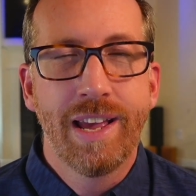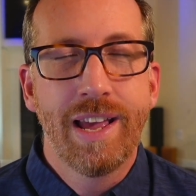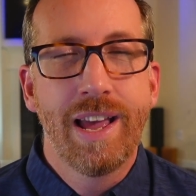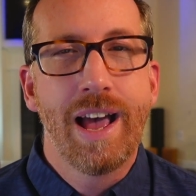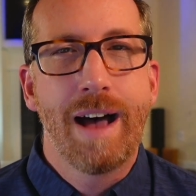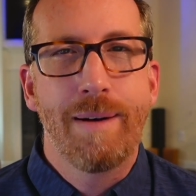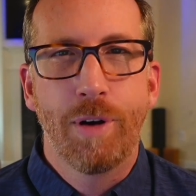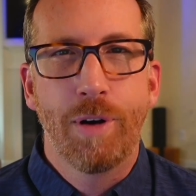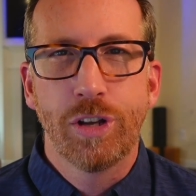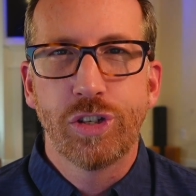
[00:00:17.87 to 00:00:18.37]

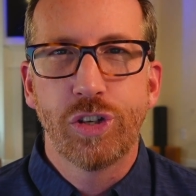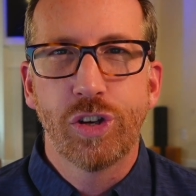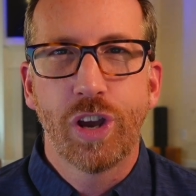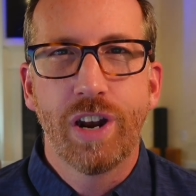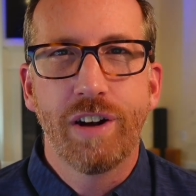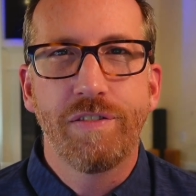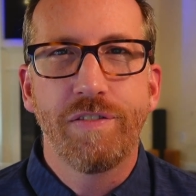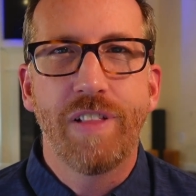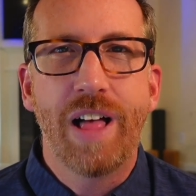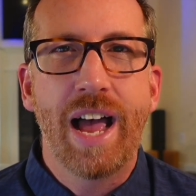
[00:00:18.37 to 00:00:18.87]
I'm also going to
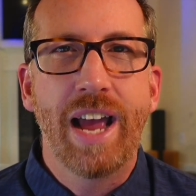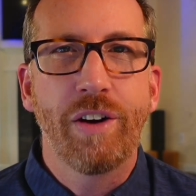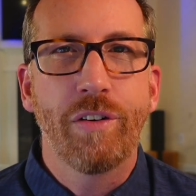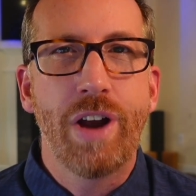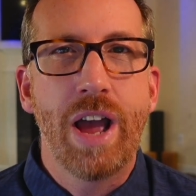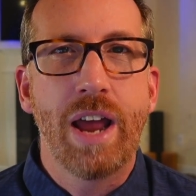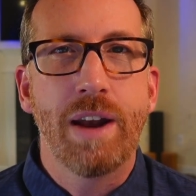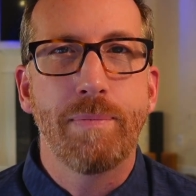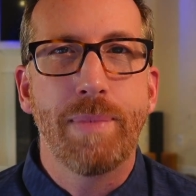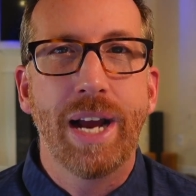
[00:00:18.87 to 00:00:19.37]
fly
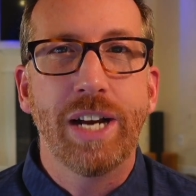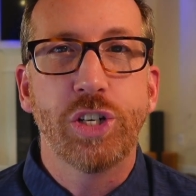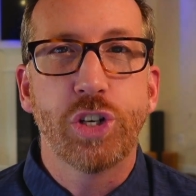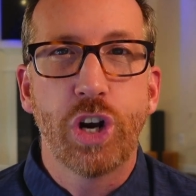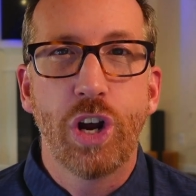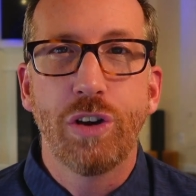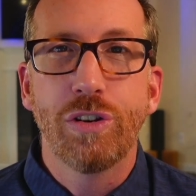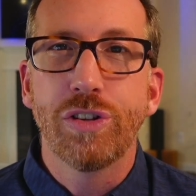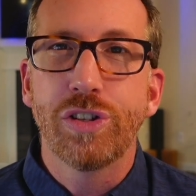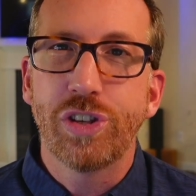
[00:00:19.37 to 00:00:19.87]
around in my
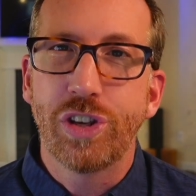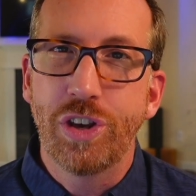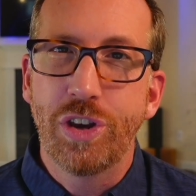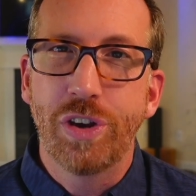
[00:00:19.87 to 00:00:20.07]
drone so you